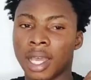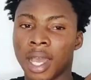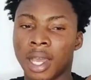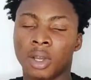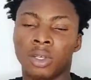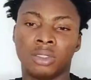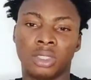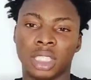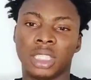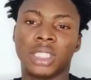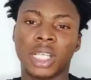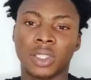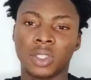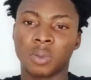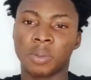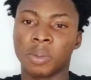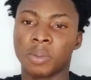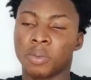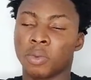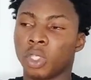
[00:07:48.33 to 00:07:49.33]

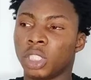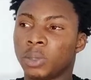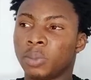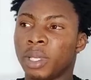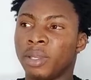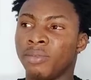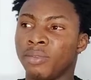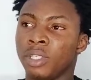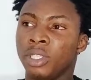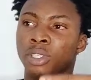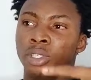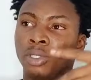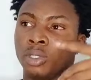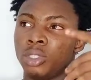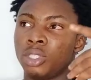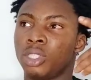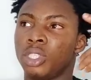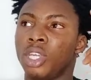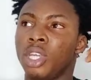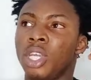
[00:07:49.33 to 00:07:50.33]
100,000 people watch my
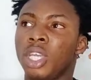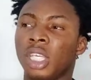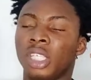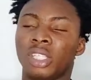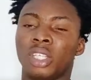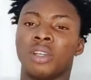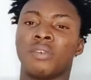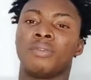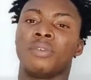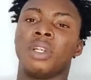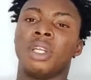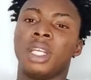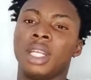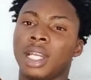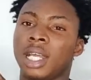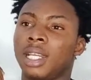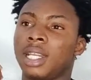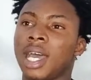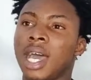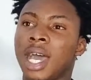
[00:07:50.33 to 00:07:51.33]
videos. Instead of running
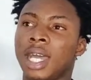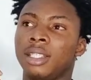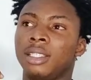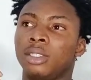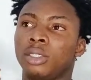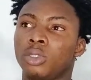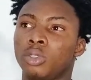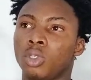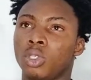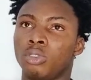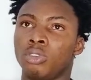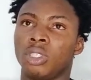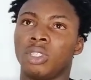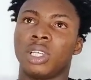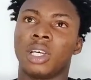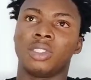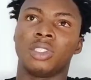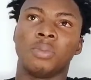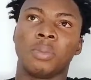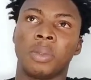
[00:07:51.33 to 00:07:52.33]
an ad to
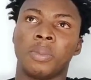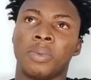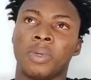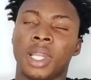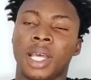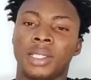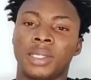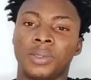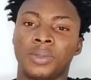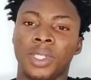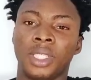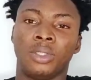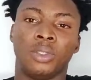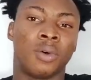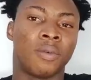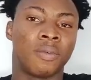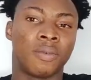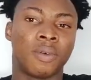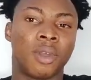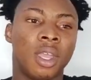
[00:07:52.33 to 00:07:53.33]
100,000 people at the rate
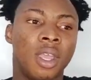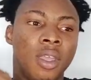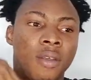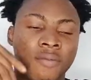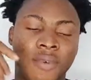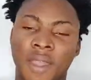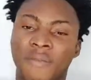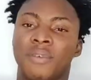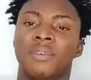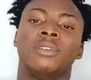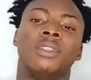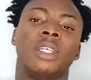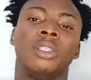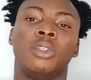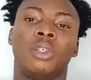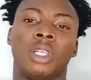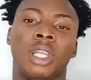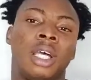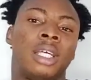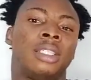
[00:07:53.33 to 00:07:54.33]
of
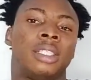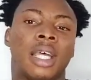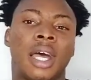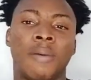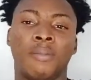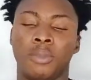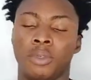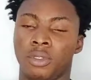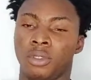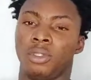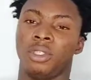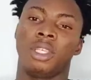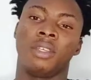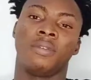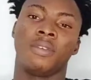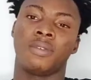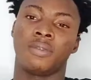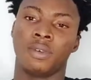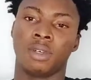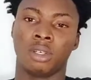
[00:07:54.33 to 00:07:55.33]
$500, I'm going to give
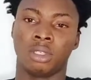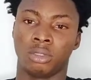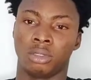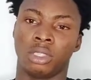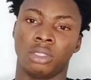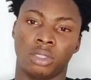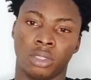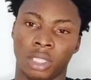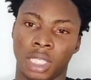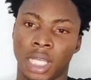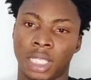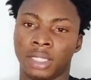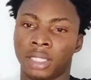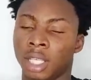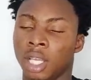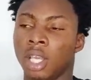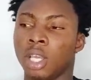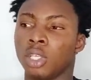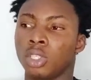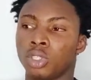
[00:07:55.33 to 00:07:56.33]
you for $100.
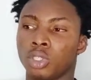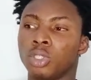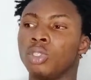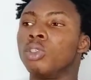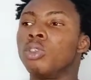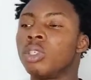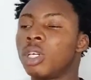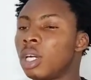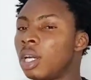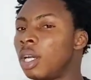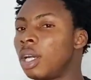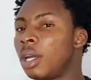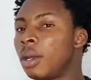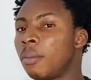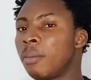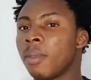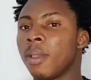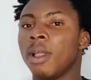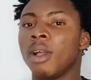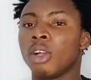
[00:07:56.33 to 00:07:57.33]

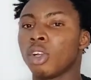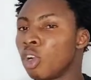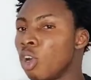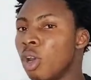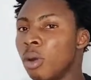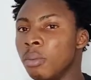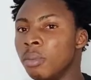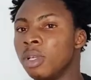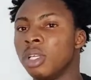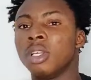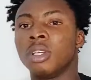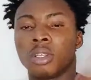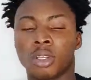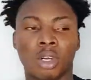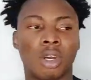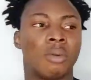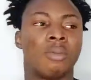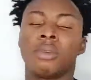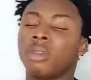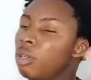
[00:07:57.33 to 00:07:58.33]
So come.
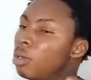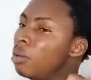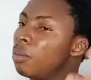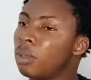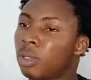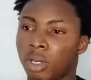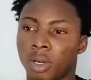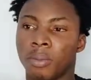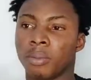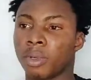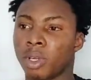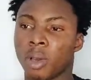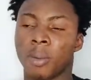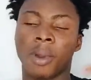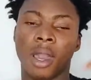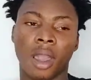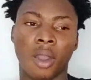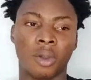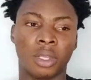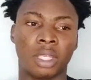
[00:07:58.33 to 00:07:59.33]

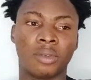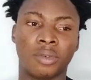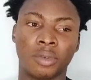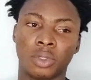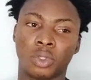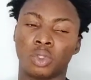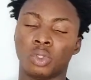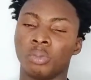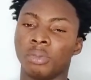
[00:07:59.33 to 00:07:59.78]
I'll give you 2